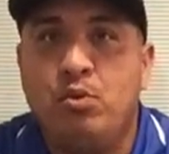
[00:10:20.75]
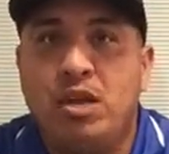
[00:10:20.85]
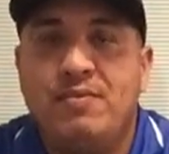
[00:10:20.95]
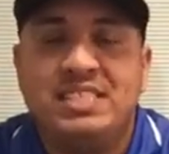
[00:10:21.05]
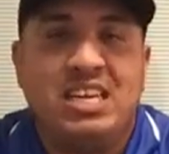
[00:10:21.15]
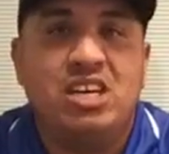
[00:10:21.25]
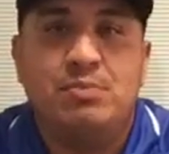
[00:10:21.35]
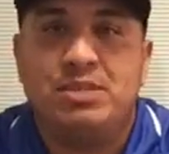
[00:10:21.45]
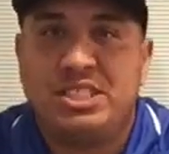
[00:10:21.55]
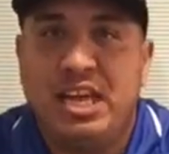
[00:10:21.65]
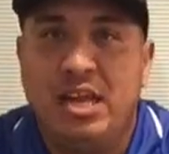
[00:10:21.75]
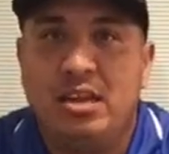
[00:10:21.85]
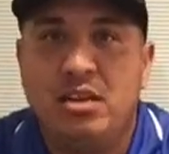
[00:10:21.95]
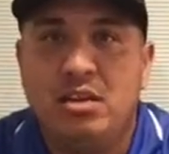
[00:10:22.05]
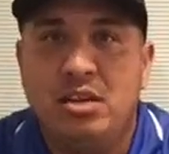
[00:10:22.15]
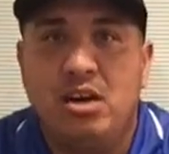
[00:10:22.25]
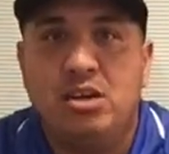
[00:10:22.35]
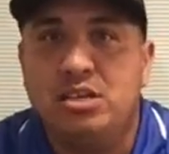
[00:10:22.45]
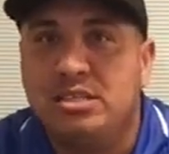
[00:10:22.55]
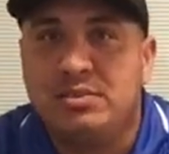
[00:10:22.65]
give his 100%,
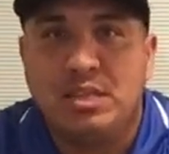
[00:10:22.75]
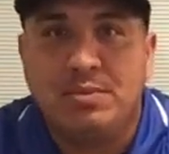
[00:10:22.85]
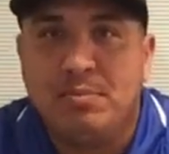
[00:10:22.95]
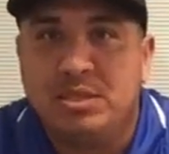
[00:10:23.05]
100 and something